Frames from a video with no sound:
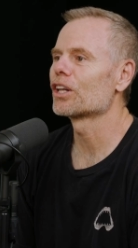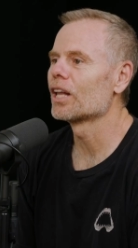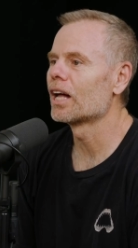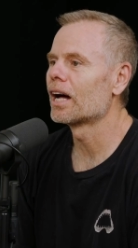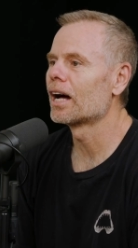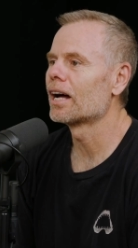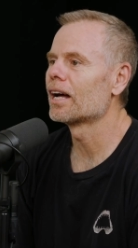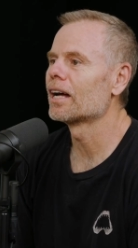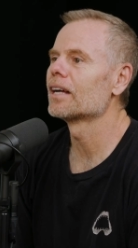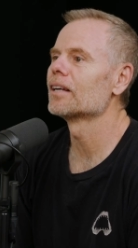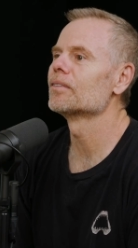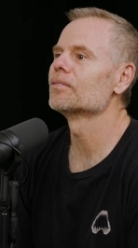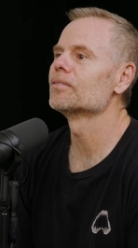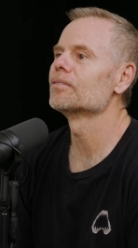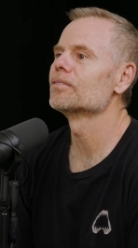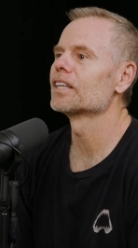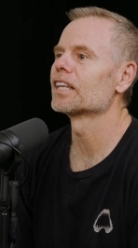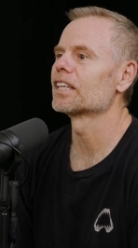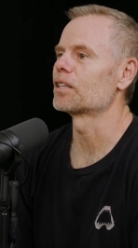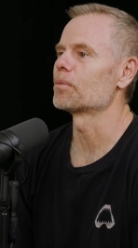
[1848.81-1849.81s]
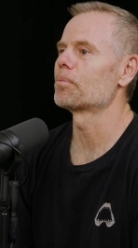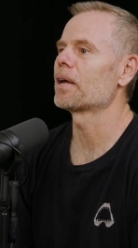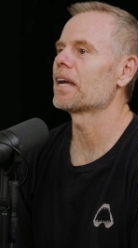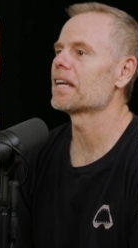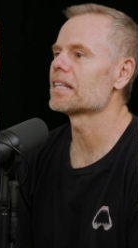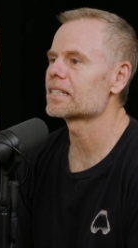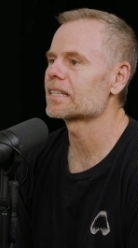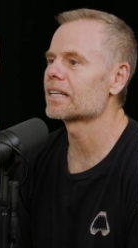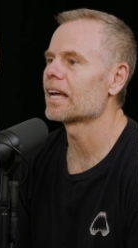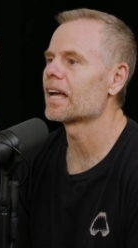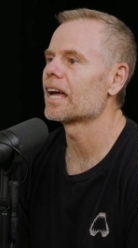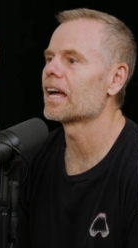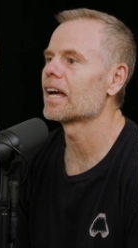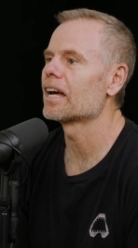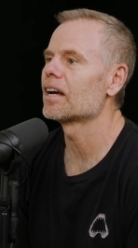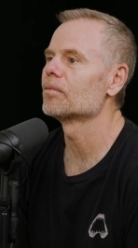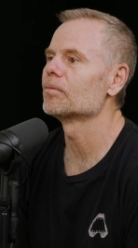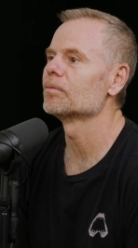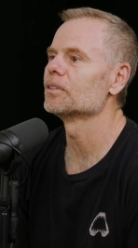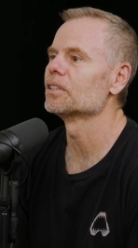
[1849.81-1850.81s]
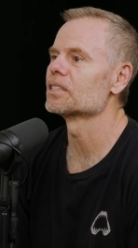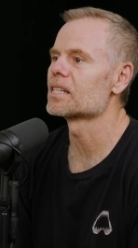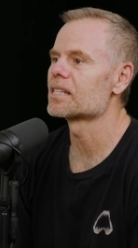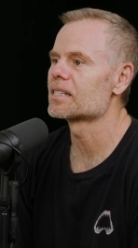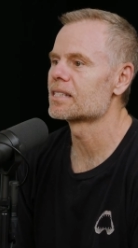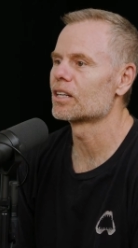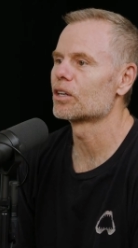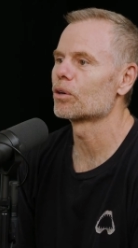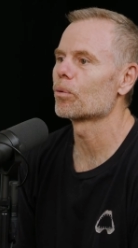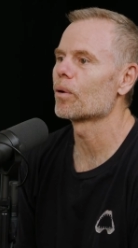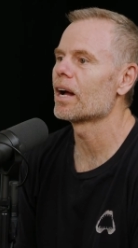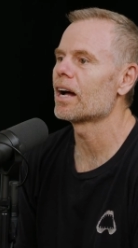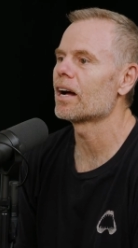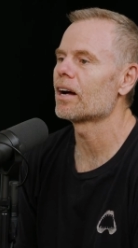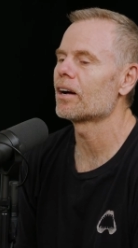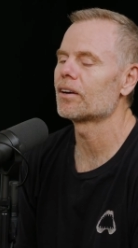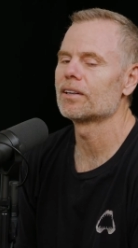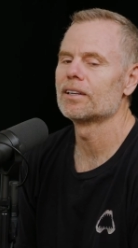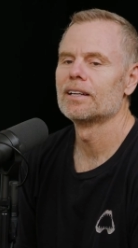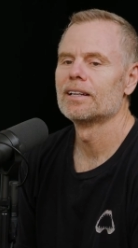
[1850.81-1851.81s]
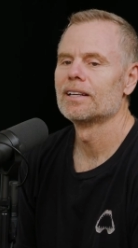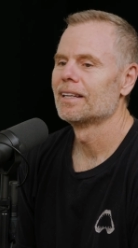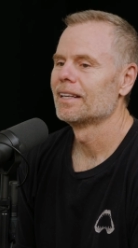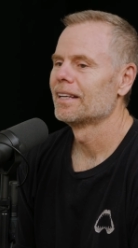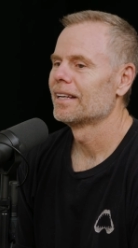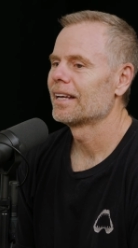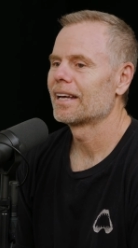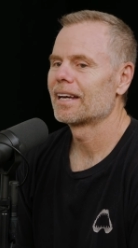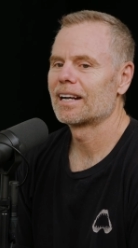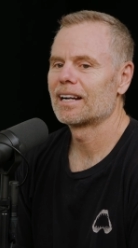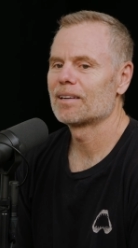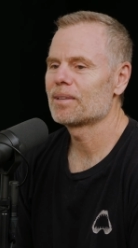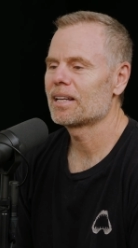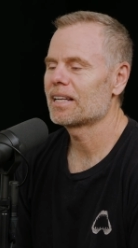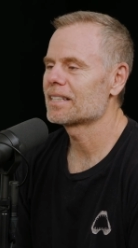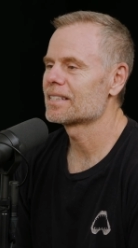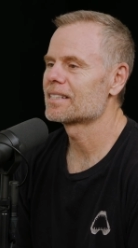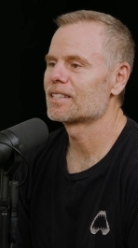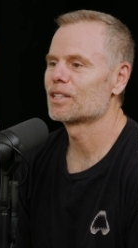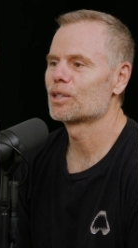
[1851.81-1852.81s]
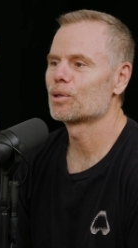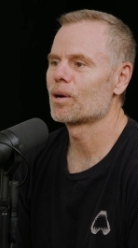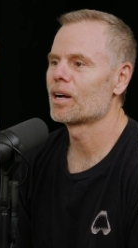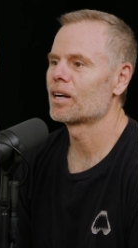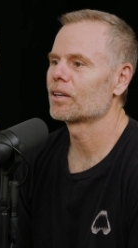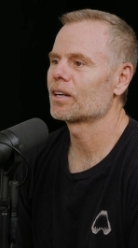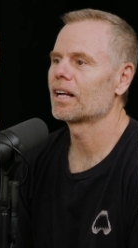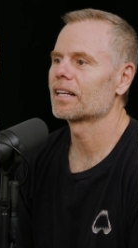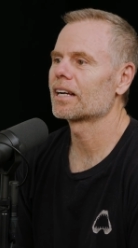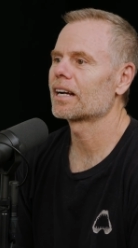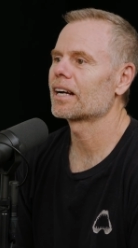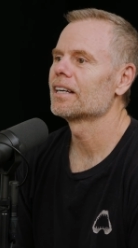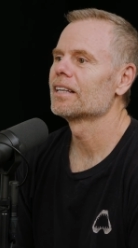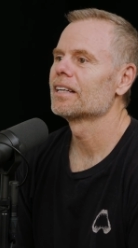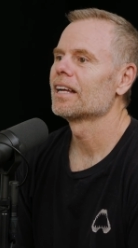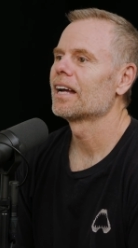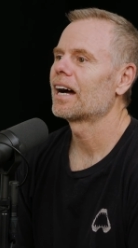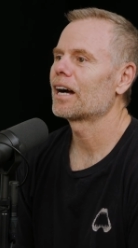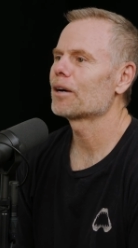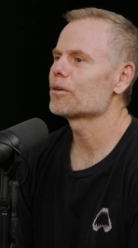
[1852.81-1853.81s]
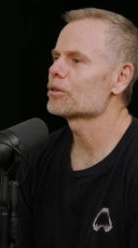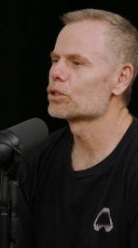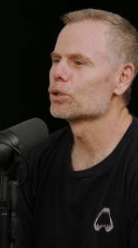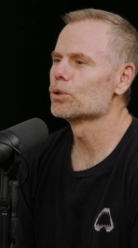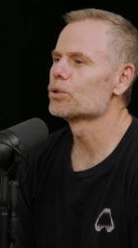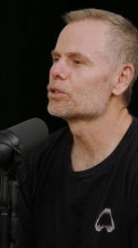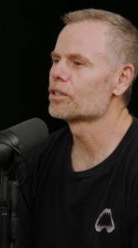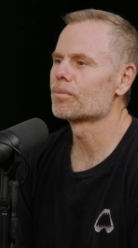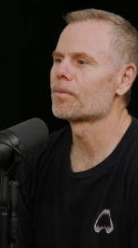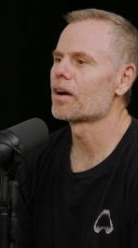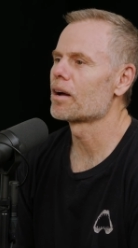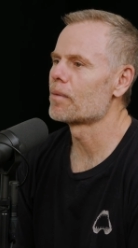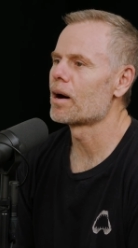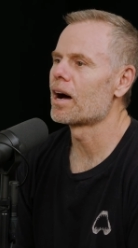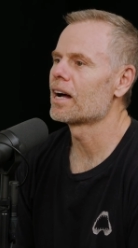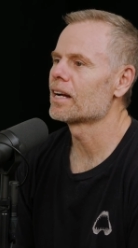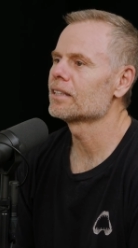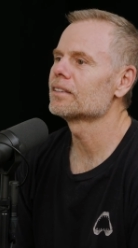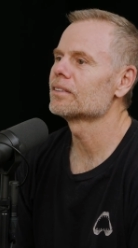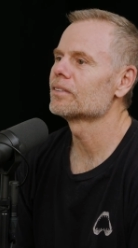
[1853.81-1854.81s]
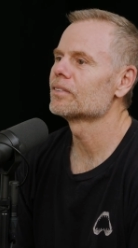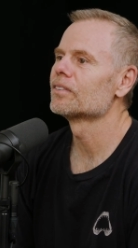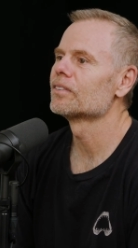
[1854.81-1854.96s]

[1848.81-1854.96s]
climb, you have the base camp, you sit around. And I'm not a sit around. Like, I was losing my mind.